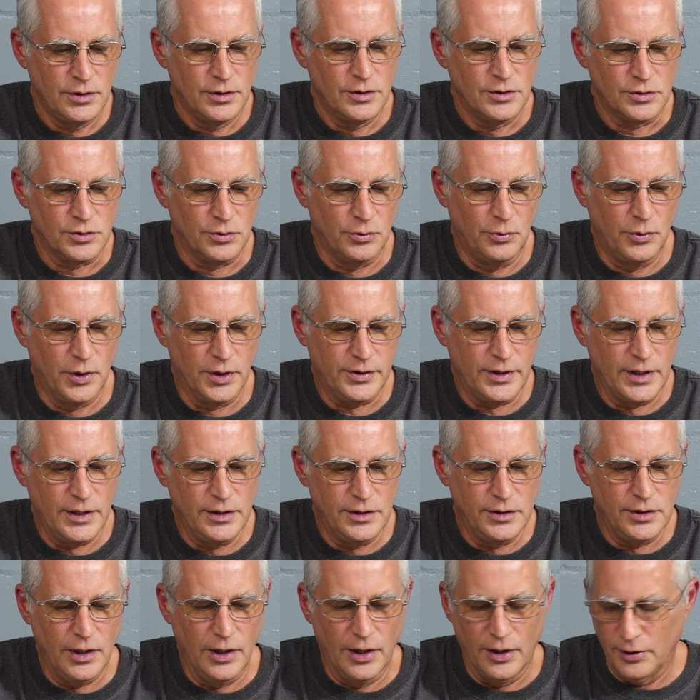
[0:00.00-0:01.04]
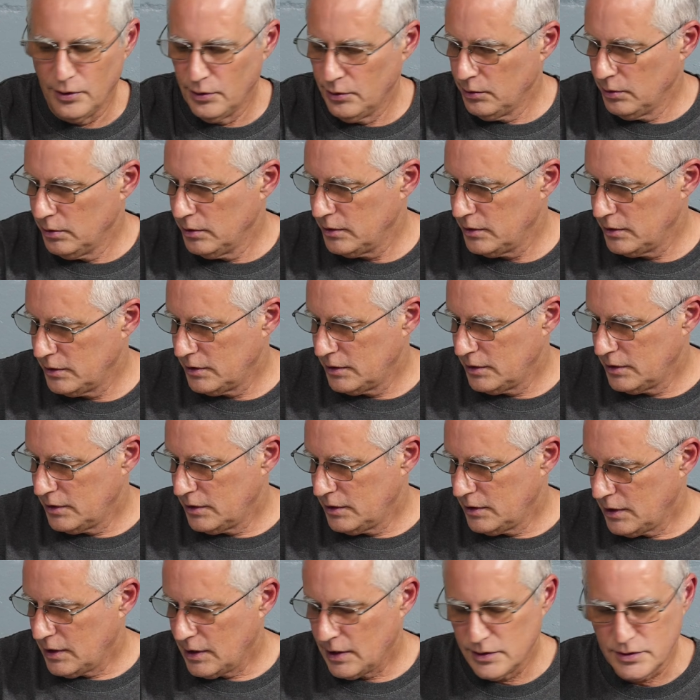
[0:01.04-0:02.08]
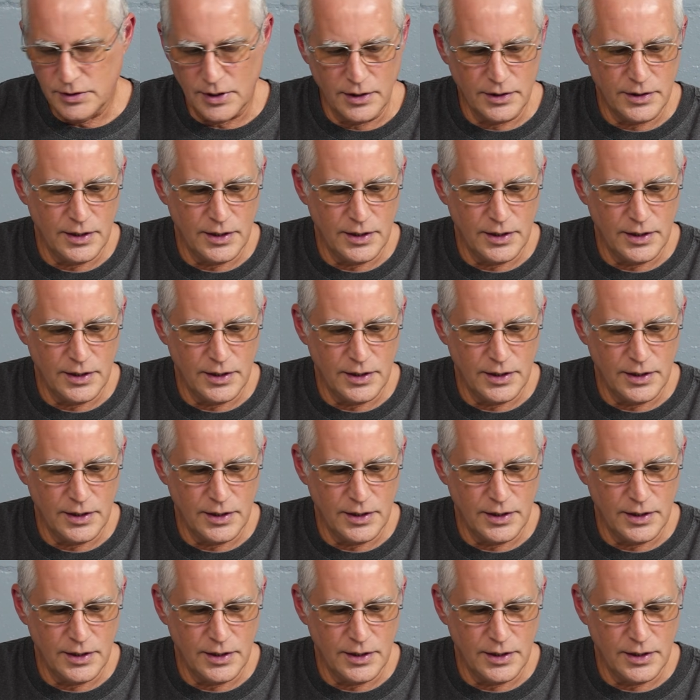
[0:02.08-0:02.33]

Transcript: So what they do is they